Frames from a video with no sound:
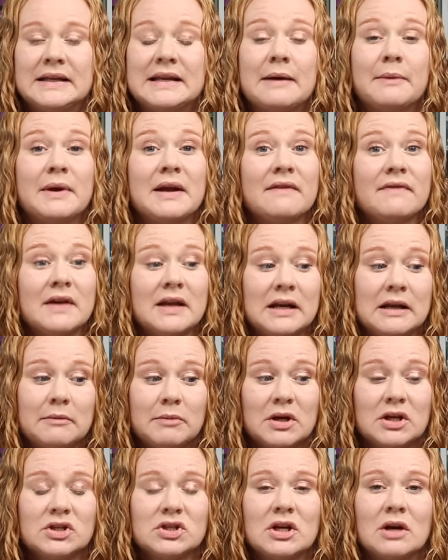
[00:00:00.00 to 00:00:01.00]
Now we have that
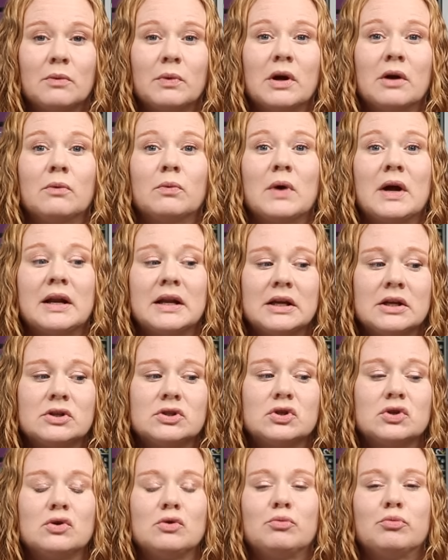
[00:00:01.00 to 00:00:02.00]
image and we are ready
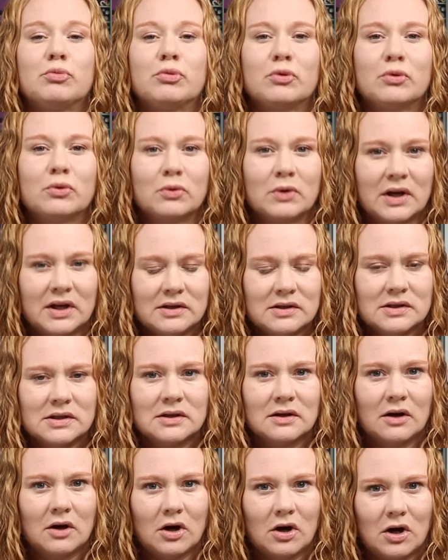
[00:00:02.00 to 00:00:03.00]
to
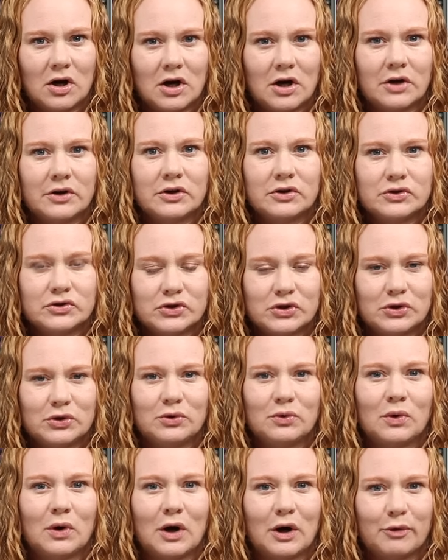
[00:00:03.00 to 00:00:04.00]
print
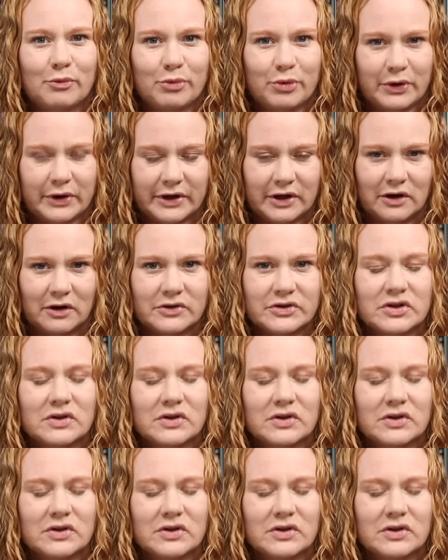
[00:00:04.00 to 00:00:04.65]
onto our printer.